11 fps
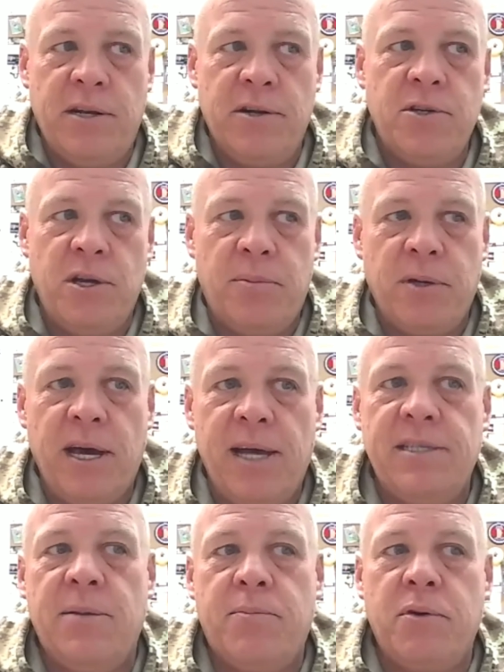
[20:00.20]
leadership and
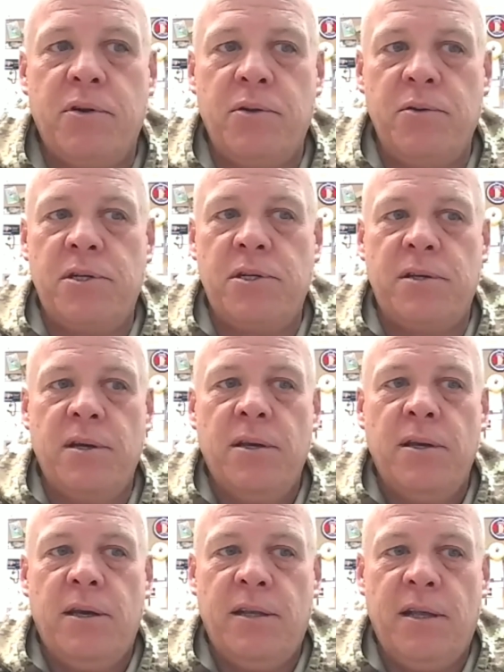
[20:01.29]
guys that produce,
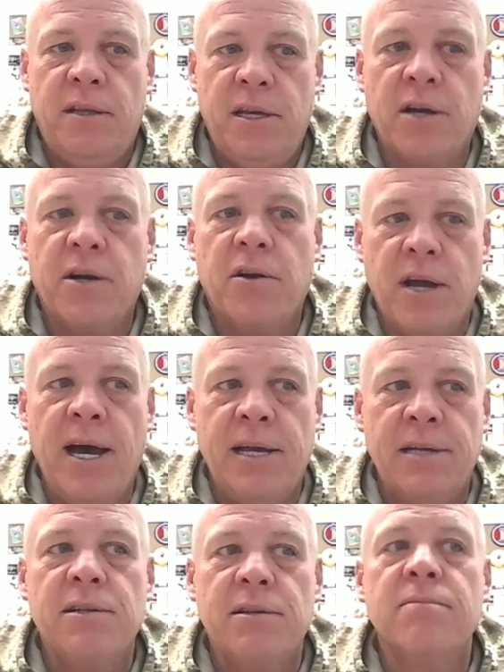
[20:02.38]
and then the younger
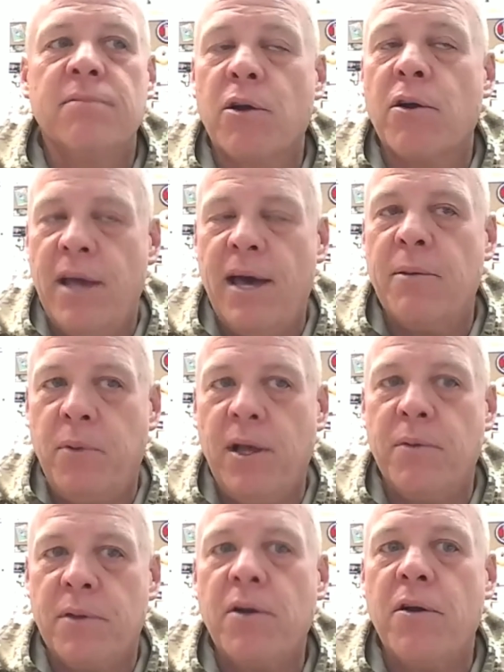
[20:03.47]
guys learn how to
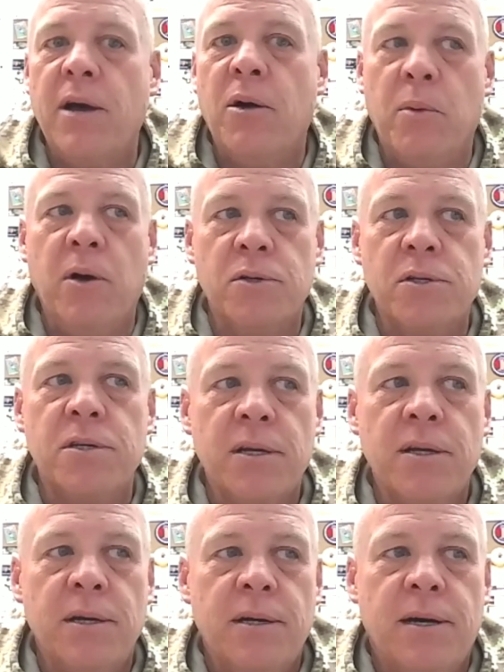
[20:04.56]
play with hurt elbows,
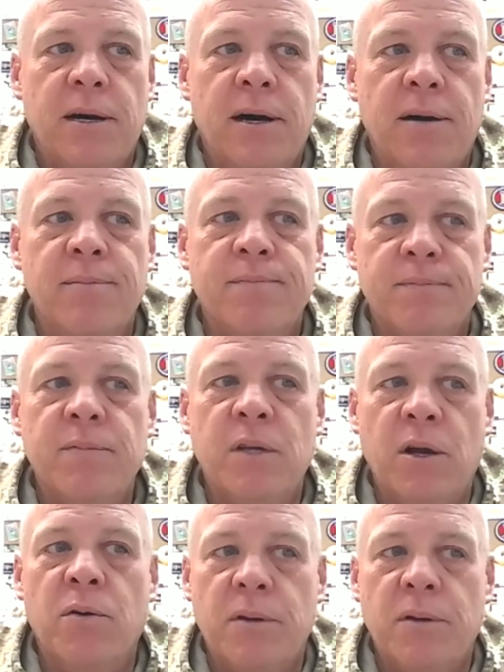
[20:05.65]

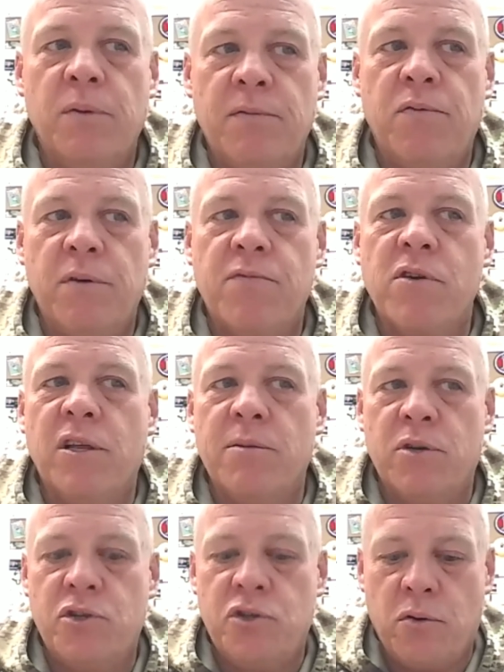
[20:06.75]
We've really
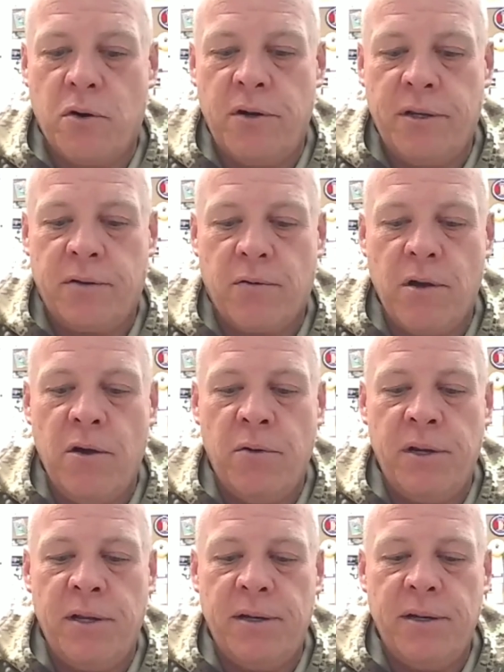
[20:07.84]
matured and
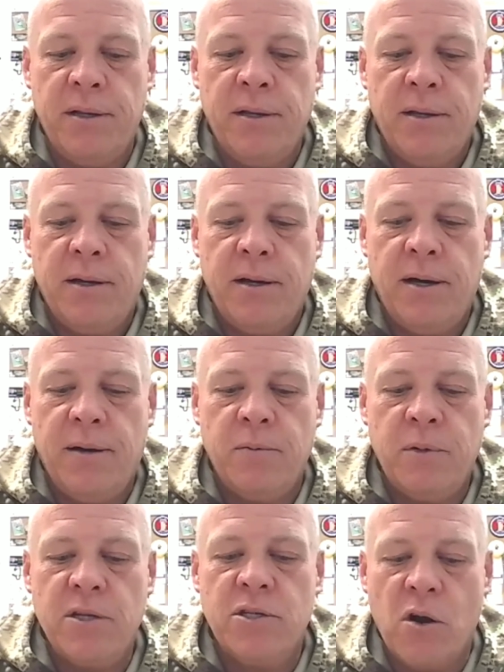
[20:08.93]
grown, and
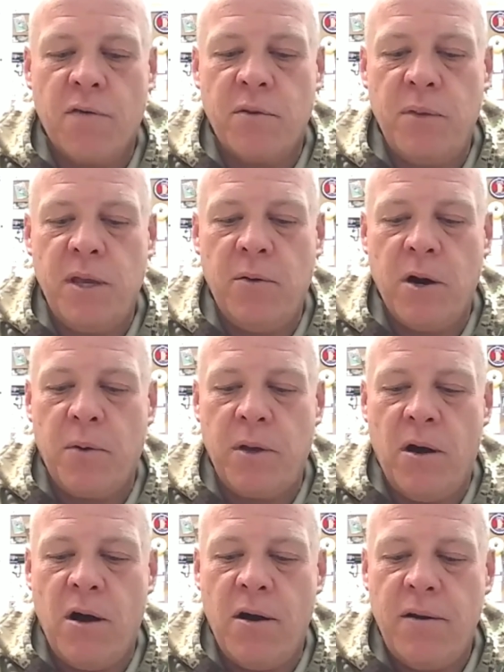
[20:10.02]
we deserve to be where we
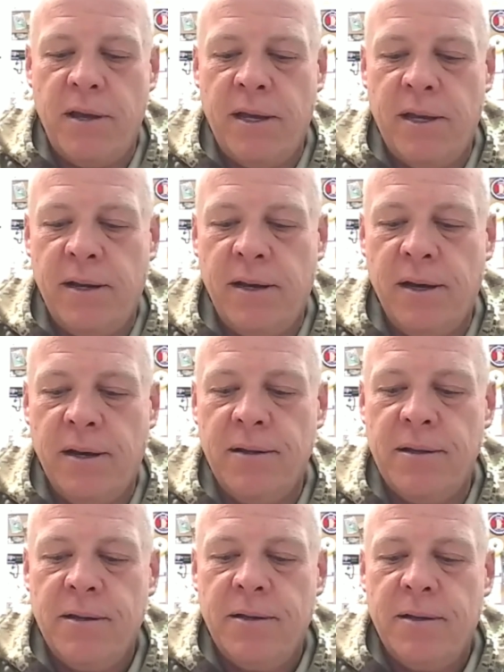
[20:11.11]
are. And
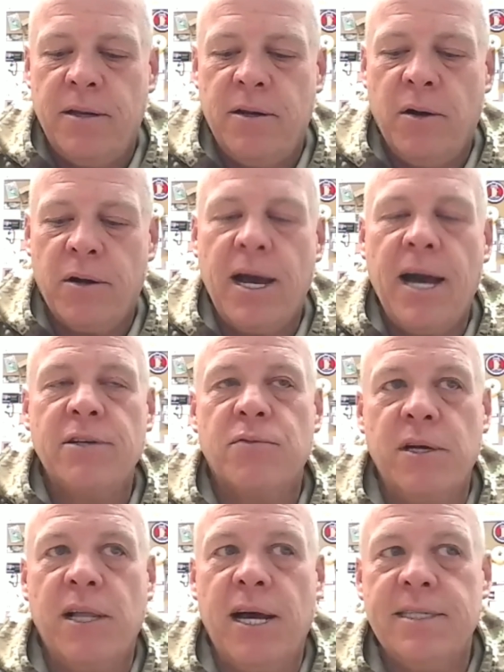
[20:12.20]
our guys
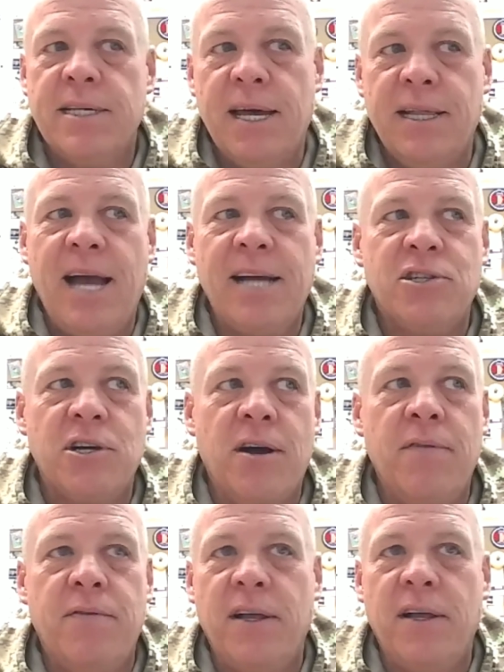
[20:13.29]
realize that. Last year,
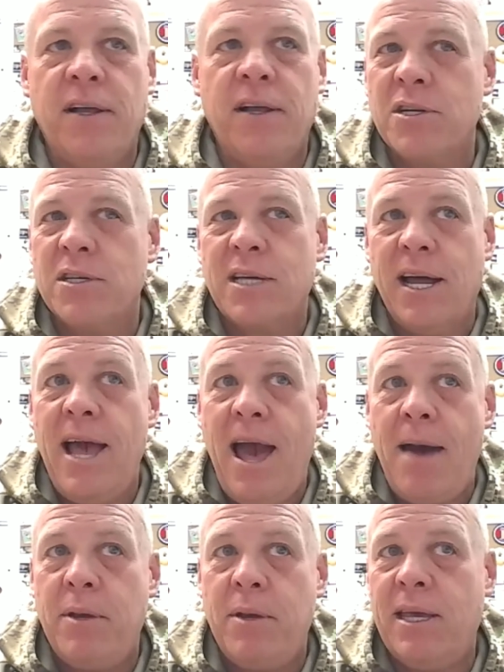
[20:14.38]
I felt like we were just kind of
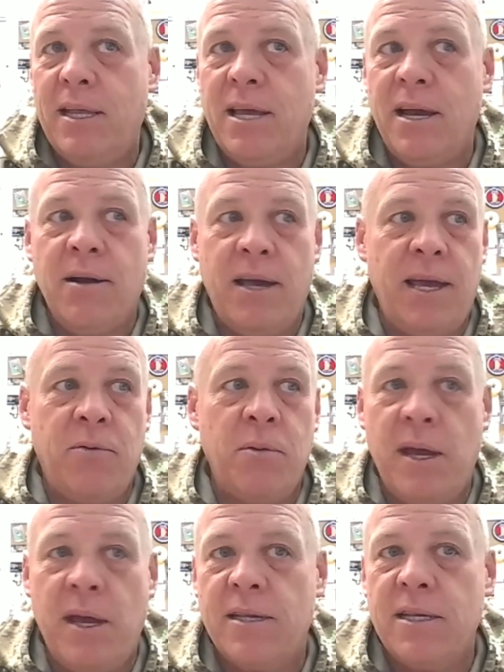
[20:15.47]
happy to get there. Hey, we
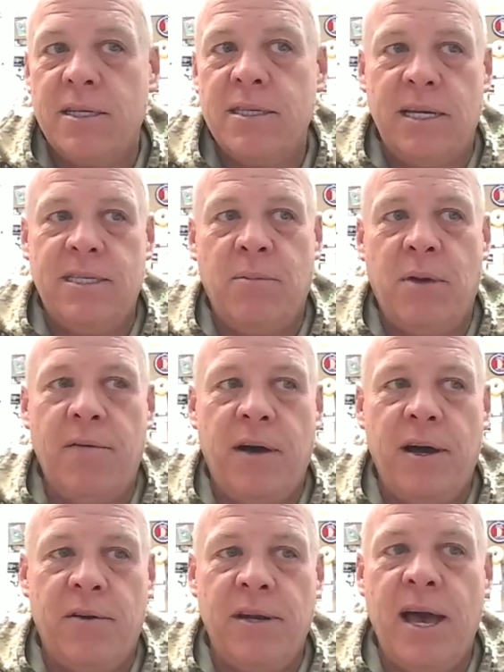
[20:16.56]
made it to the state
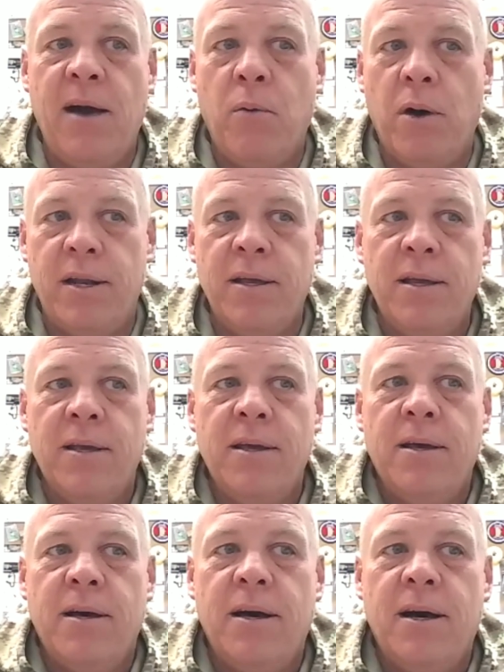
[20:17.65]
semifinal. Now what?
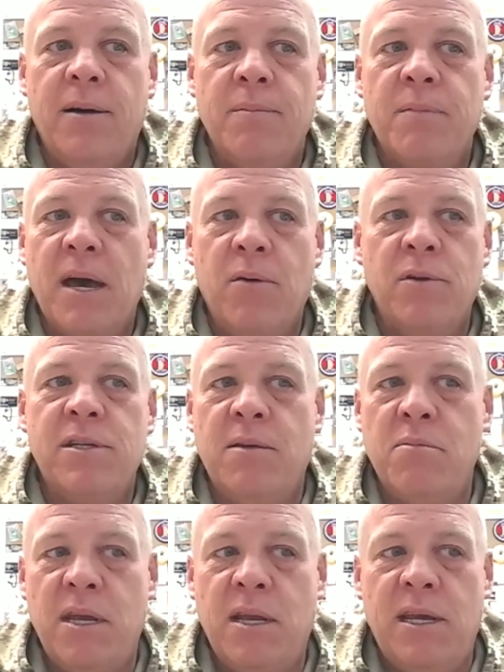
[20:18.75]
That was the
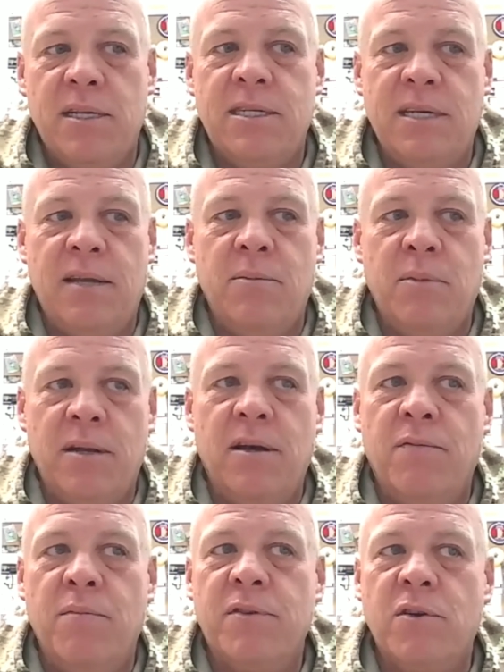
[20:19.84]
immediate sentiment
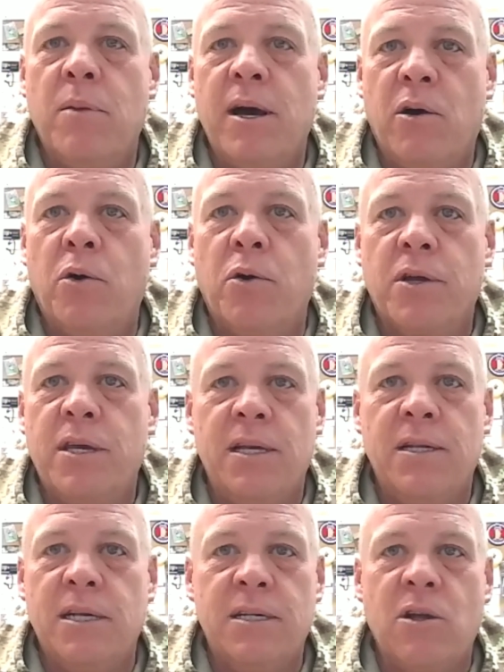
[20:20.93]
of some of my older
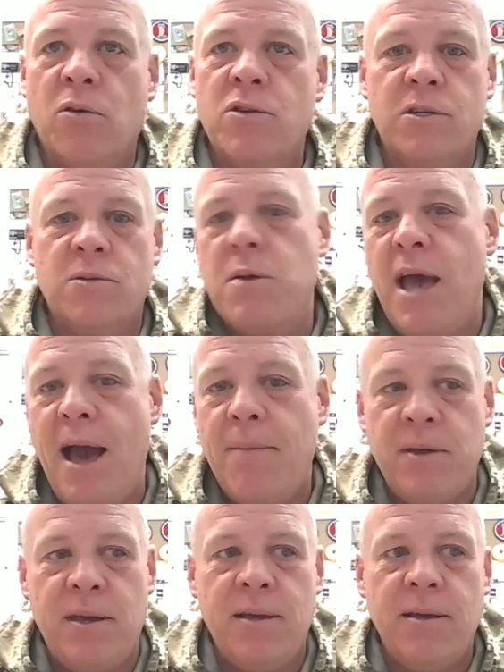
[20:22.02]
kids is don't just be
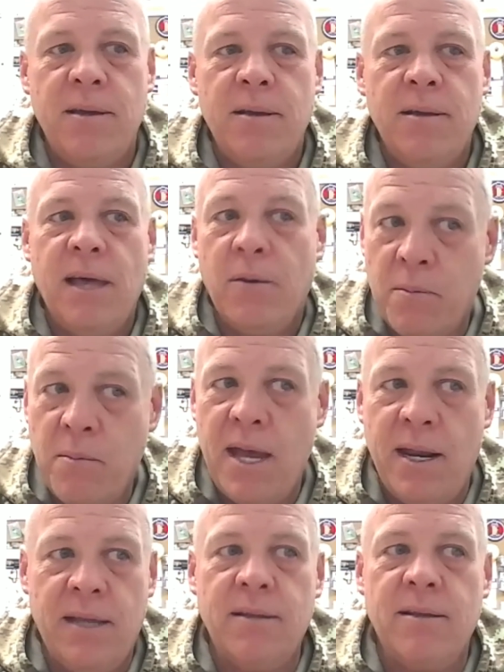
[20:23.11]
happy that we
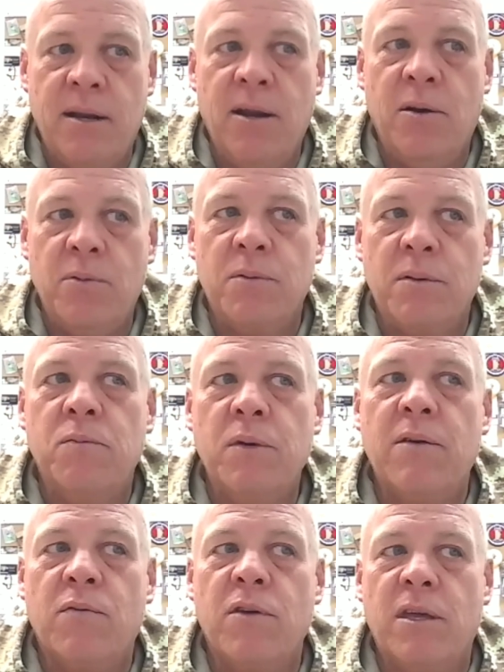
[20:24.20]
made it.
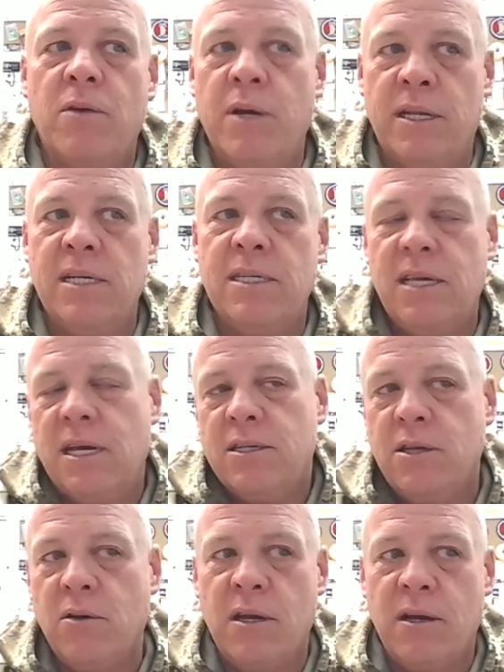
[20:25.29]
We can really win this thing.
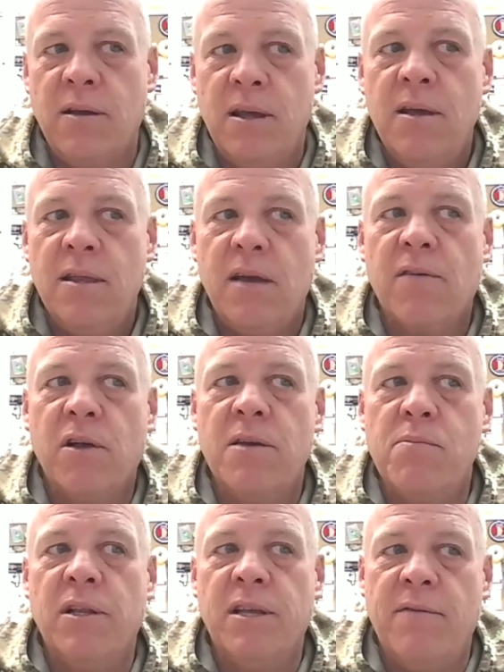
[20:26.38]
So they're
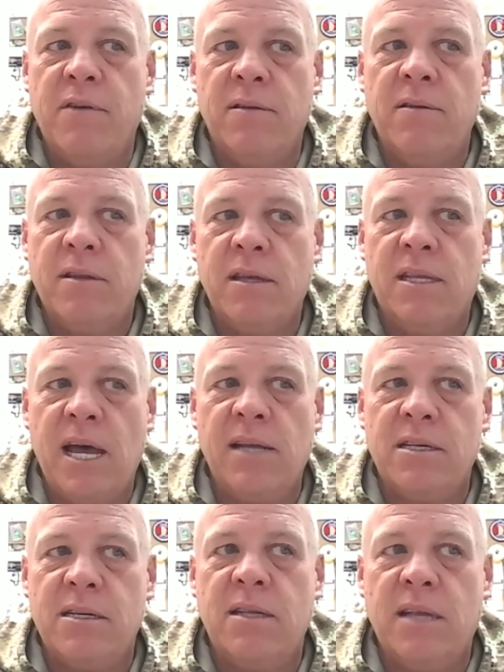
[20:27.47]
really believing that
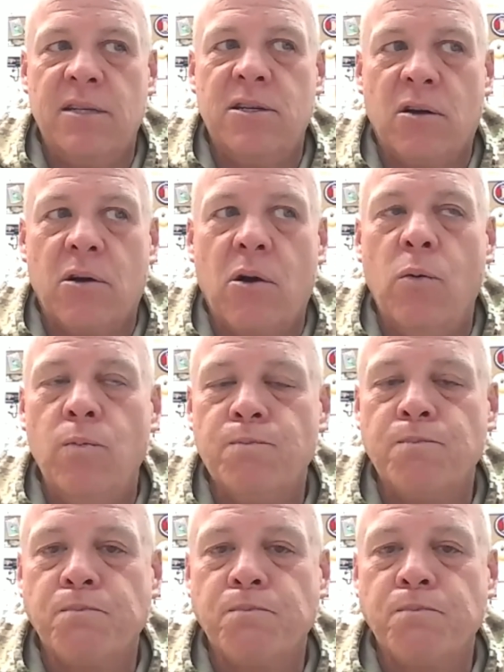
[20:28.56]
that's our goal.